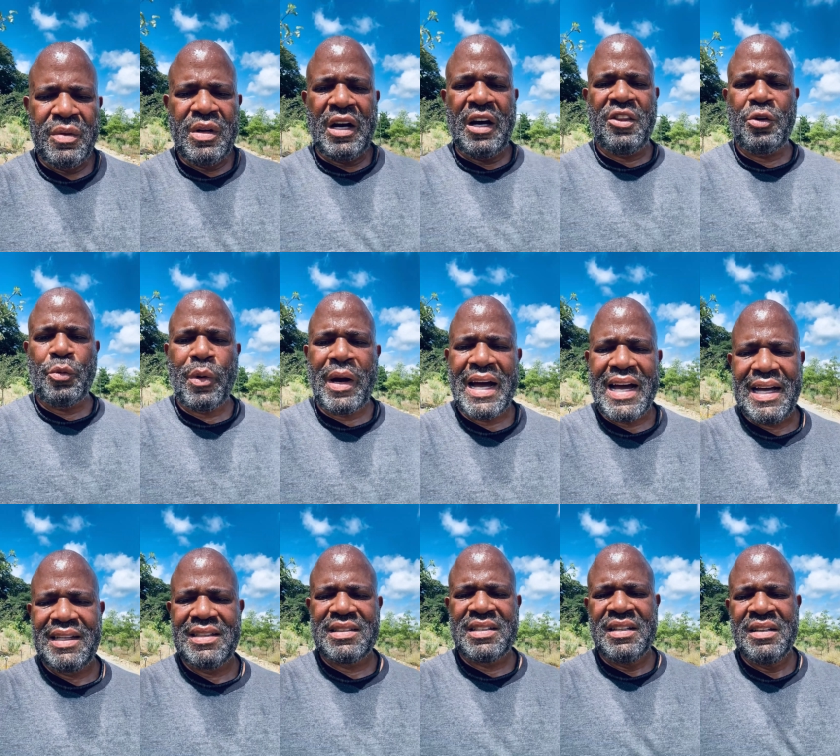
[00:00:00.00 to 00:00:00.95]

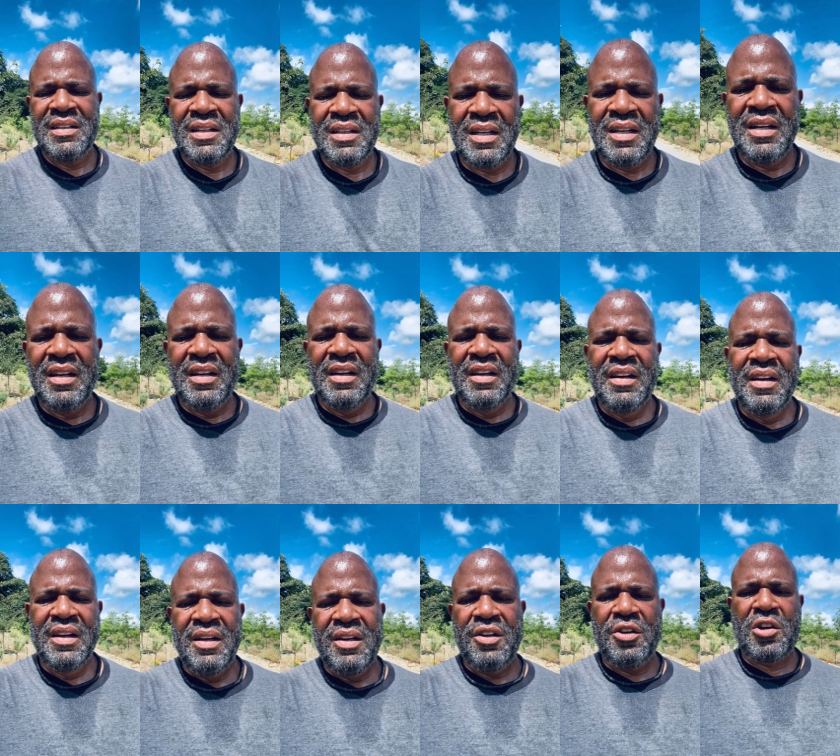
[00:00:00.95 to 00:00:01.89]
Otherwise,
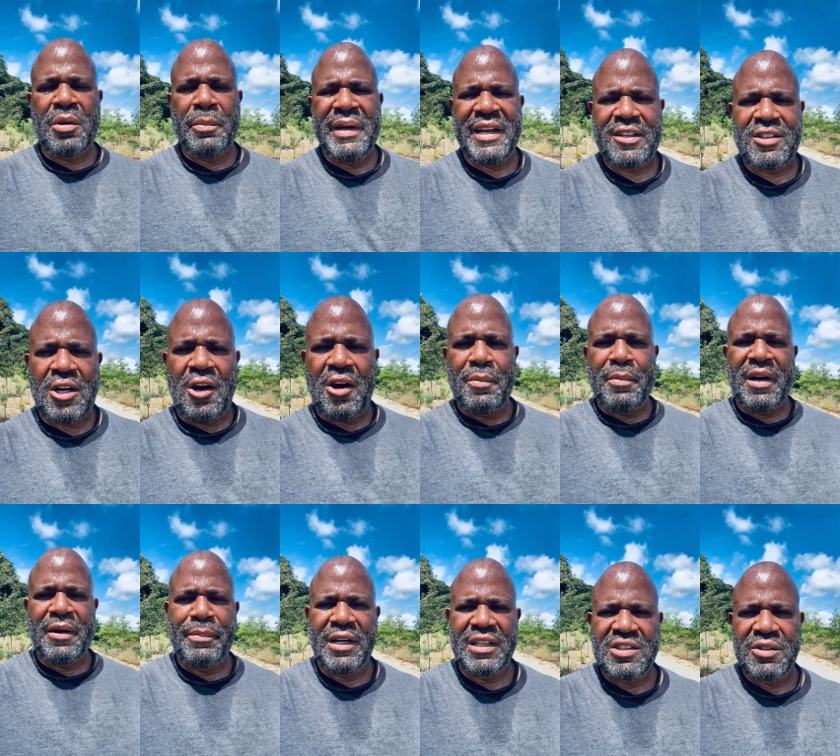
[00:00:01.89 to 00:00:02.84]
you're gonna be taught by a
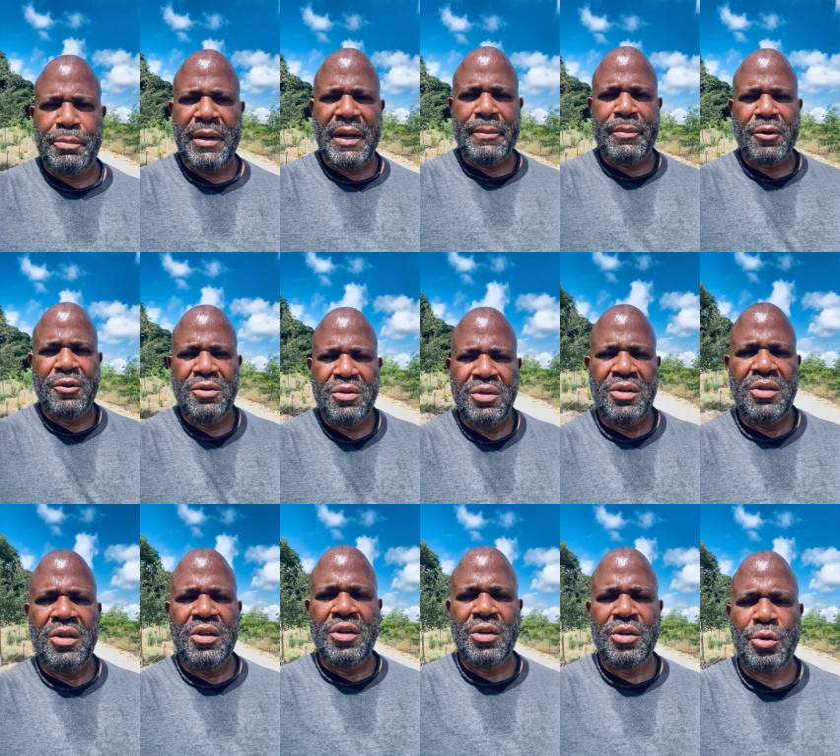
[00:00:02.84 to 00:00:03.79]
bunch of people
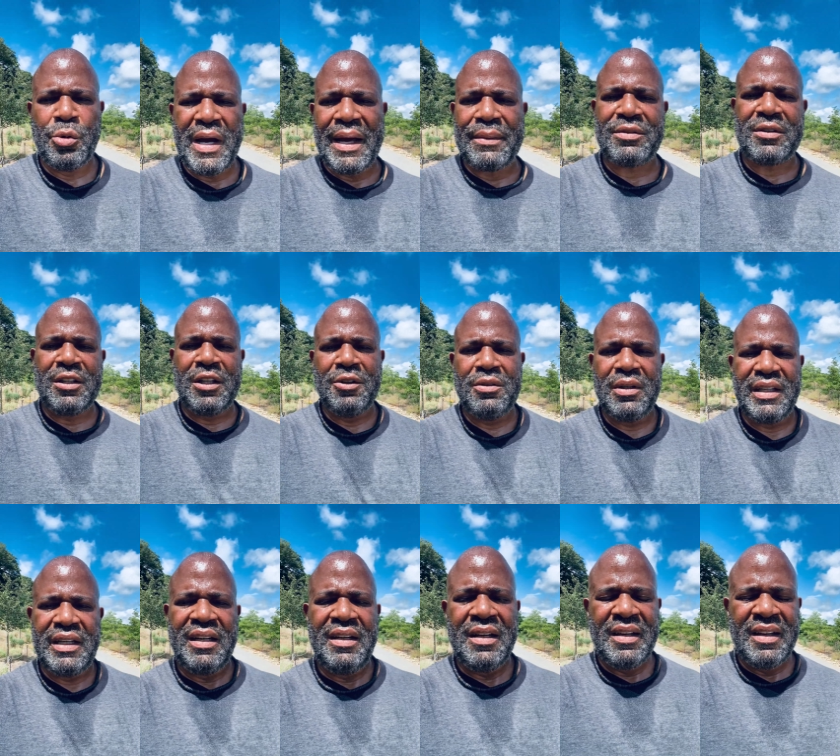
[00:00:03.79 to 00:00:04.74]
who
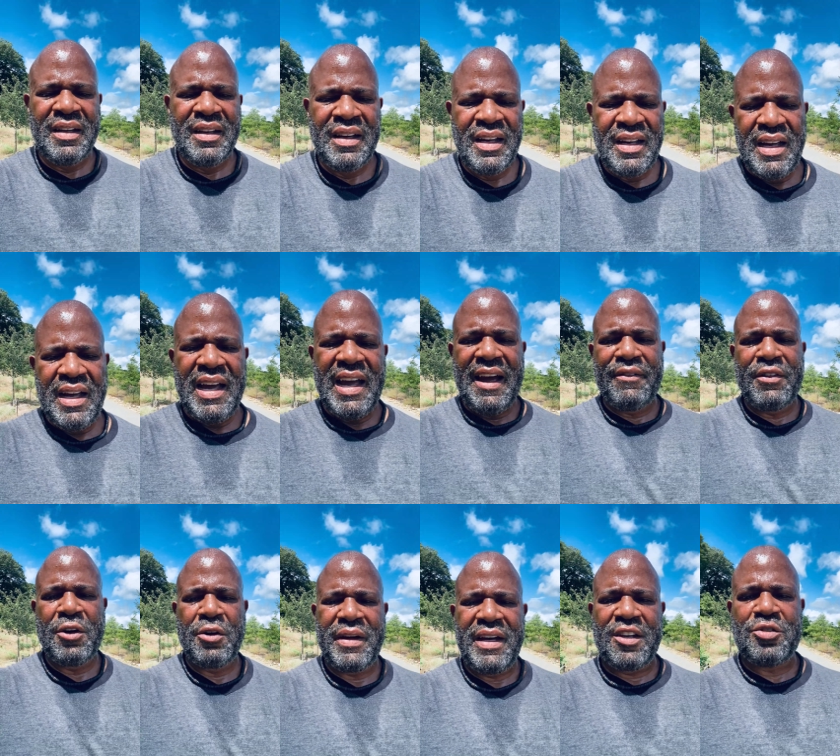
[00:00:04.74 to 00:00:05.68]
absolutely have
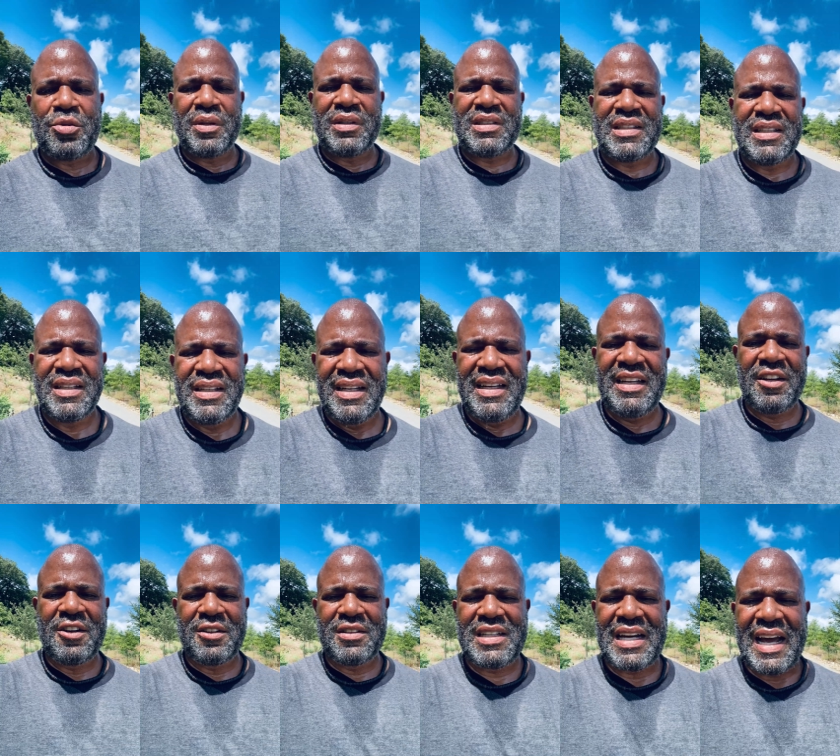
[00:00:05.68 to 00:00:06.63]
no interest in
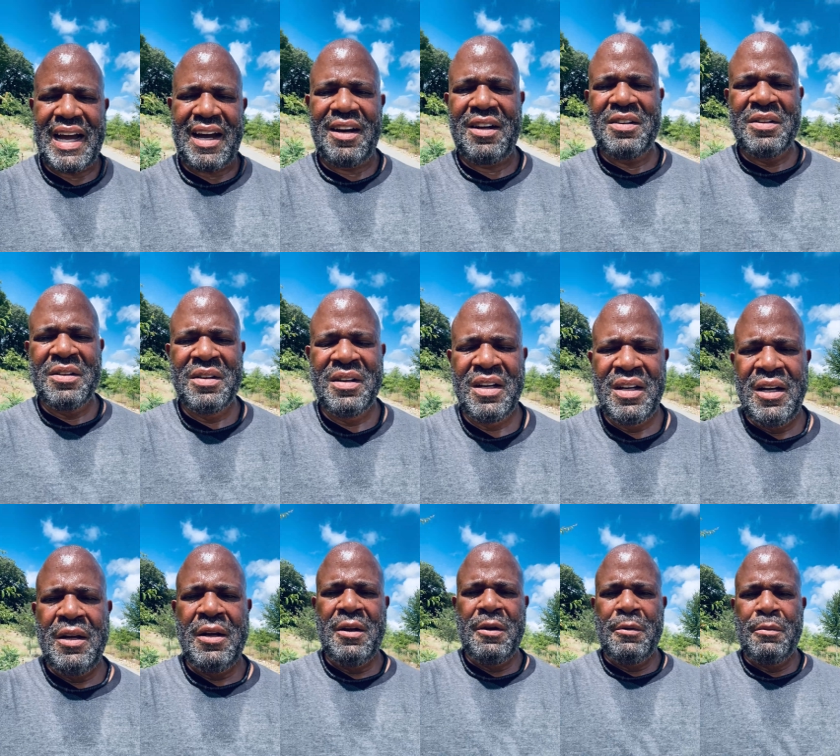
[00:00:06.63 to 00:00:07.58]
your child,
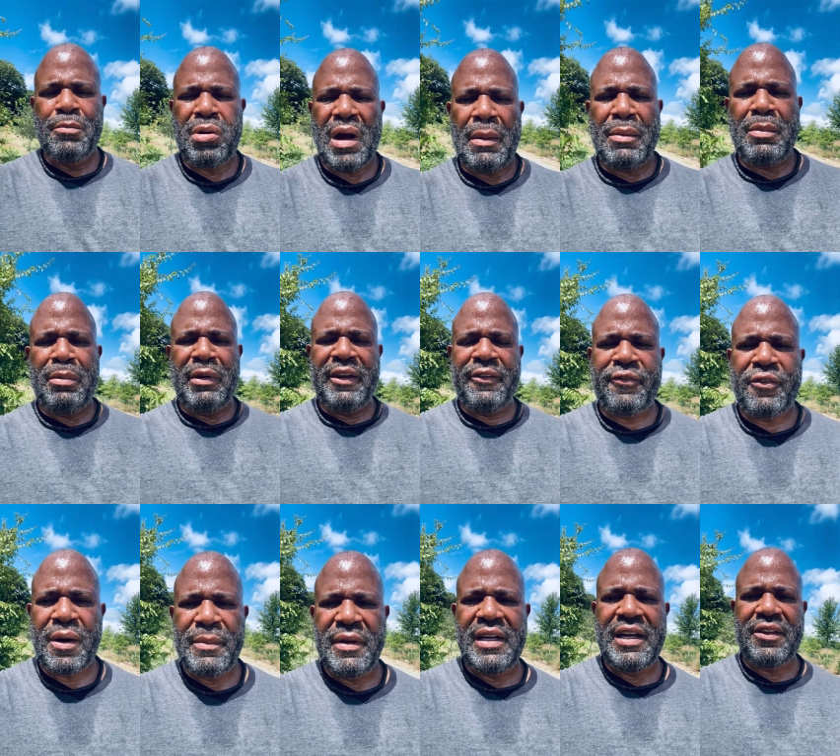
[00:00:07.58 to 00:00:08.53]
probably
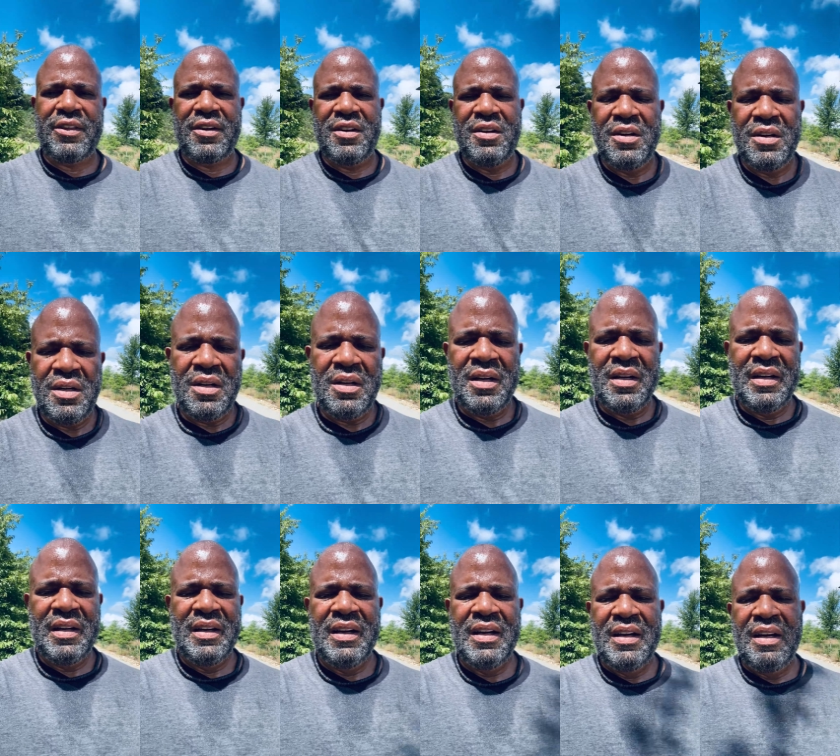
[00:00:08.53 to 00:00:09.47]
from another
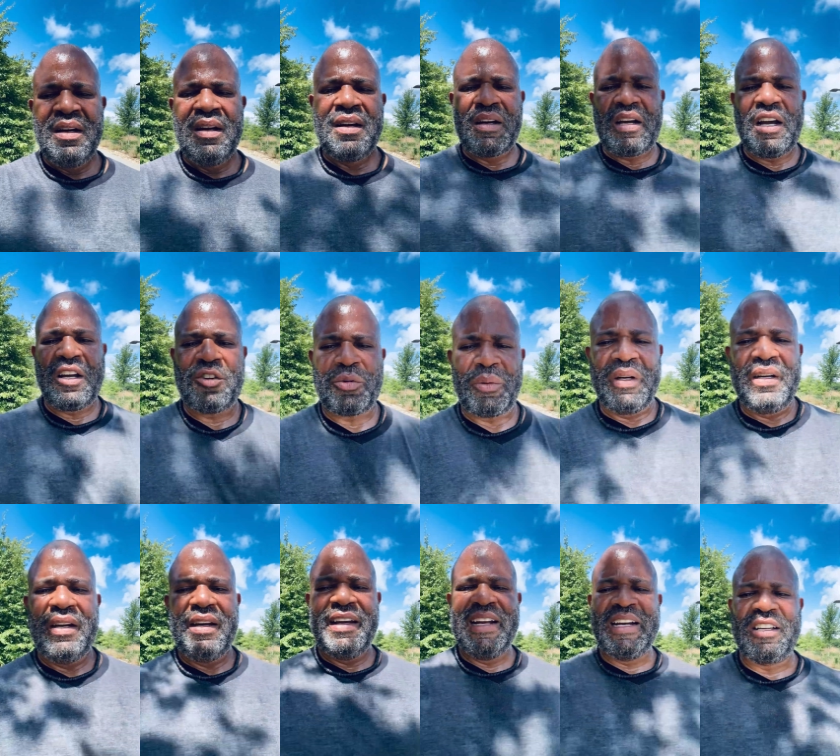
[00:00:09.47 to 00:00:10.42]
country
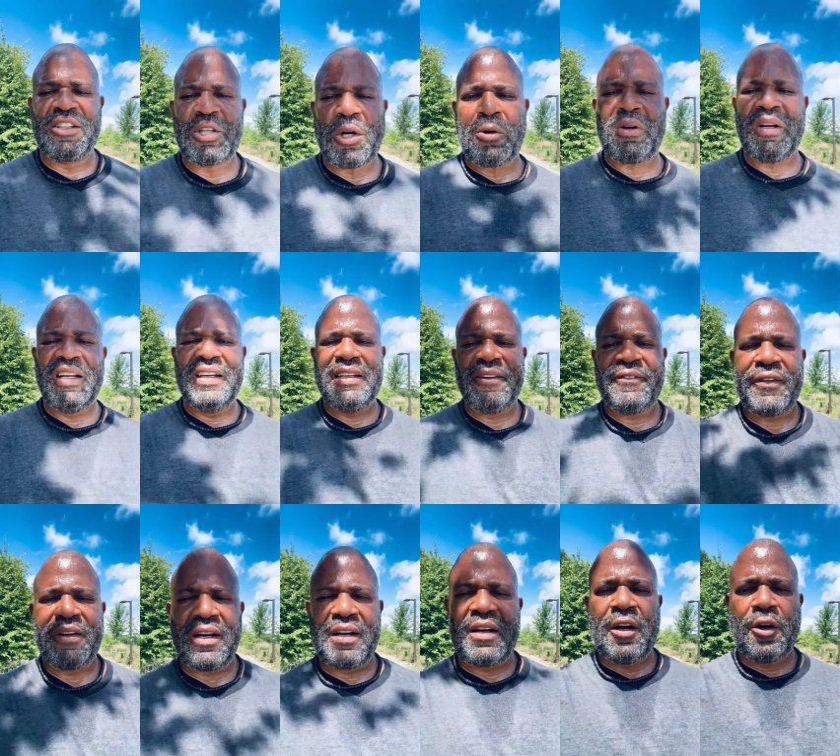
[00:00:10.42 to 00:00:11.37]
in a totally
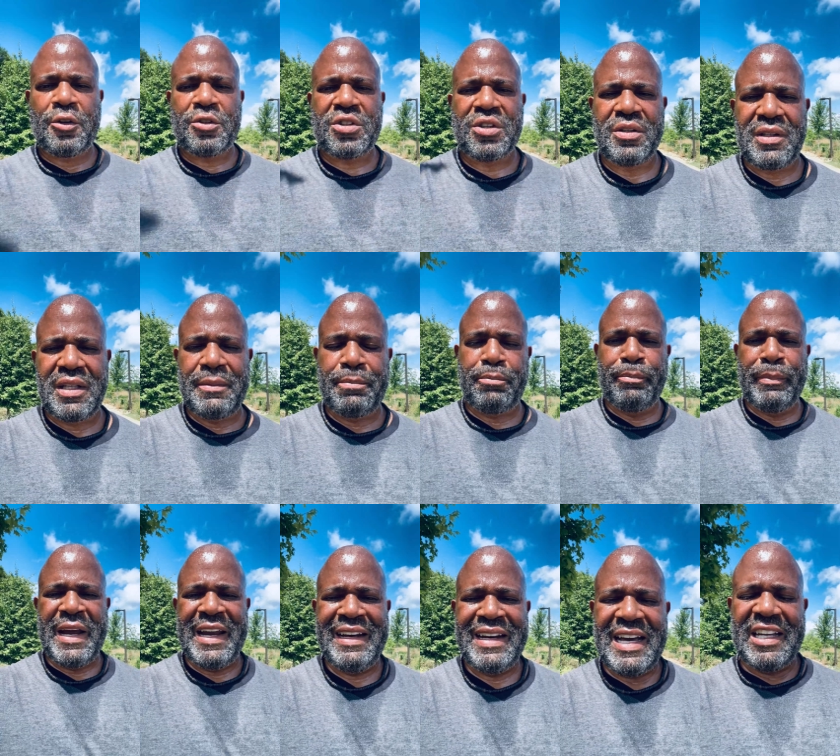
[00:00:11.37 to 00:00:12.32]
different culture that
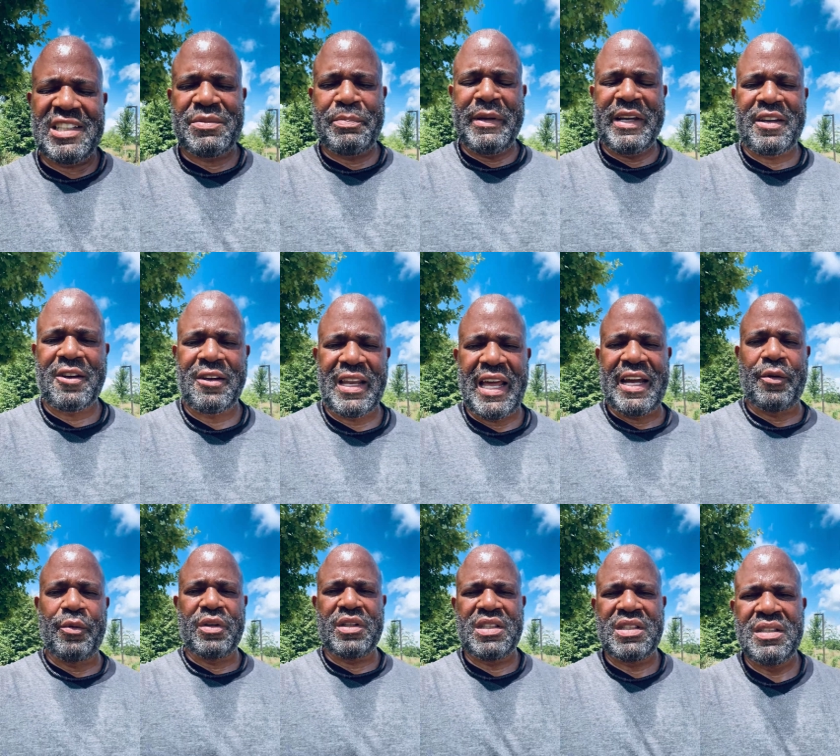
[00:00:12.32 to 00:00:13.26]
may not speak your
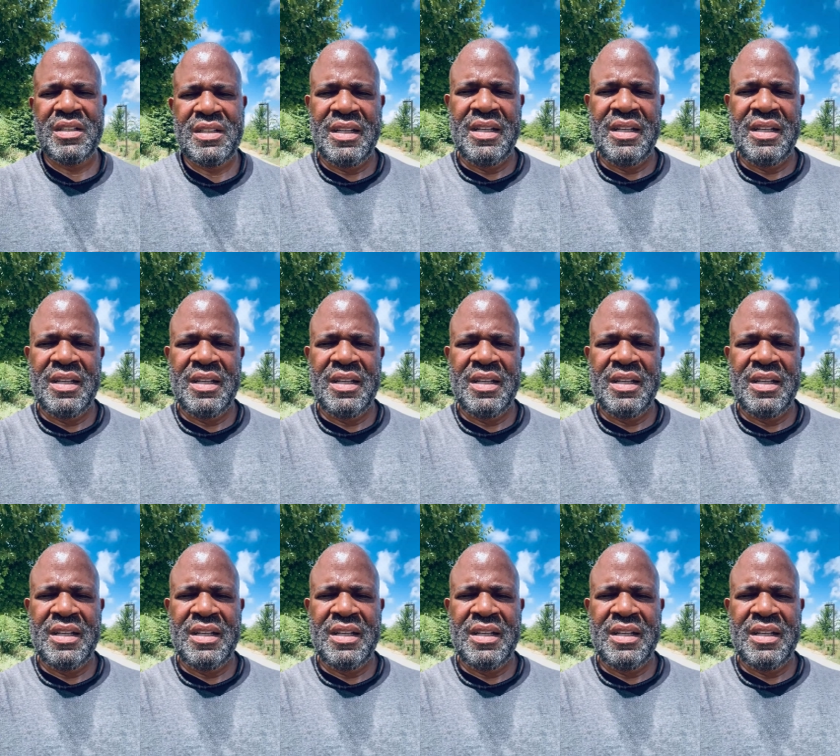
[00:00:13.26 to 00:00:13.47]
language.